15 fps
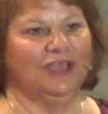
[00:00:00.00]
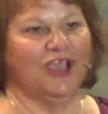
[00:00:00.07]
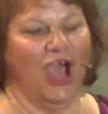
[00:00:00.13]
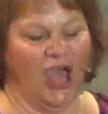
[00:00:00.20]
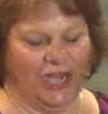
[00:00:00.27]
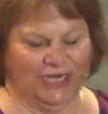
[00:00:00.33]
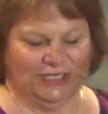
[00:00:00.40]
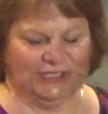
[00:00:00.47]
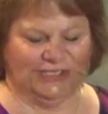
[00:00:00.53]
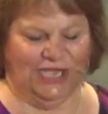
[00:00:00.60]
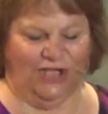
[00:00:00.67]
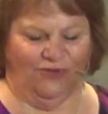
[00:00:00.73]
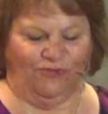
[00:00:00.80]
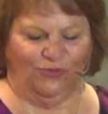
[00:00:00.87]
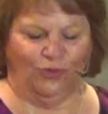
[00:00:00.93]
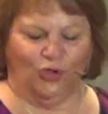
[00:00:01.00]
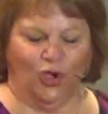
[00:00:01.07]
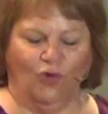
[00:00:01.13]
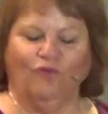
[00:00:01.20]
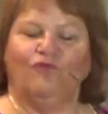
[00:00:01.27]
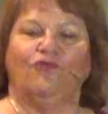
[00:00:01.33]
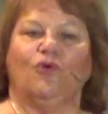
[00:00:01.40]
God itself will
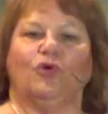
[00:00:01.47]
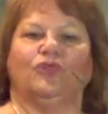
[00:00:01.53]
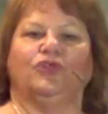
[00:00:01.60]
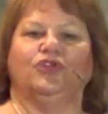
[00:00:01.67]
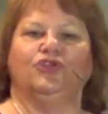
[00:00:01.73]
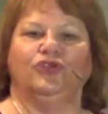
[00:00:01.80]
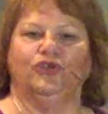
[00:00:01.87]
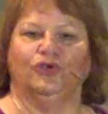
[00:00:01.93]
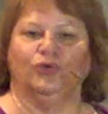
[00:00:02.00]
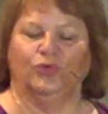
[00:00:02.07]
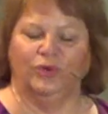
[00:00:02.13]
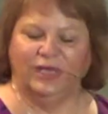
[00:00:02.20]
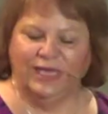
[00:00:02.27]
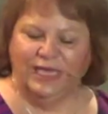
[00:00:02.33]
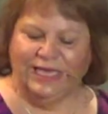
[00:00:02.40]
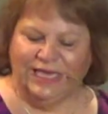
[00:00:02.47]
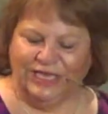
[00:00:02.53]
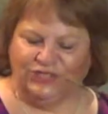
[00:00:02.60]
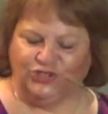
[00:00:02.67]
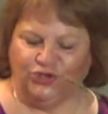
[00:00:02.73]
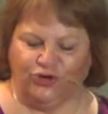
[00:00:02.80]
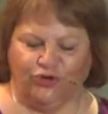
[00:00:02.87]
go forth anew
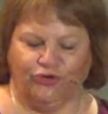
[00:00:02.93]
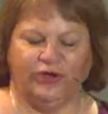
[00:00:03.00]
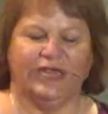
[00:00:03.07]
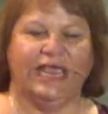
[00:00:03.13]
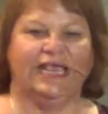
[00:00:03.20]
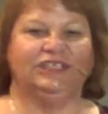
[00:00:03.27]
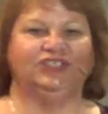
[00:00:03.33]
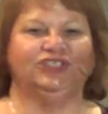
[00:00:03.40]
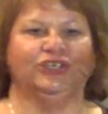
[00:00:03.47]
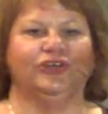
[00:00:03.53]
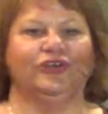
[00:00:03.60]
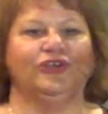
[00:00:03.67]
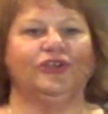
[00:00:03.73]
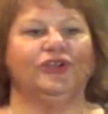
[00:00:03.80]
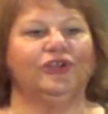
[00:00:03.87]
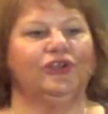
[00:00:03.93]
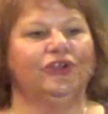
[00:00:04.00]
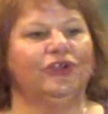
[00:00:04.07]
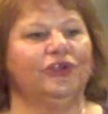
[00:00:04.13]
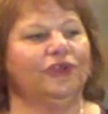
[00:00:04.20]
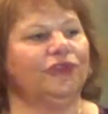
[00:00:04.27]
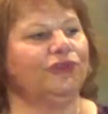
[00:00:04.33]
into creation
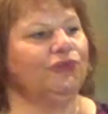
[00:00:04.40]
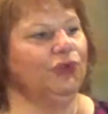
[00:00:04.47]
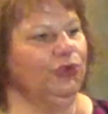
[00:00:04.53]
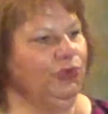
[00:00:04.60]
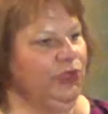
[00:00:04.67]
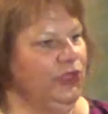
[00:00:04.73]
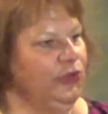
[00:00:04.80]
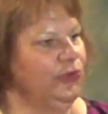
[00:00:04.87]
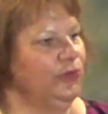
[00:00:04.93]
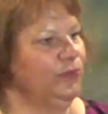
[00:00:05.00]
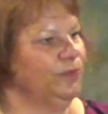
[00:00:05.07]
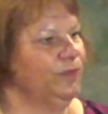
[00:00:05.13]
through you.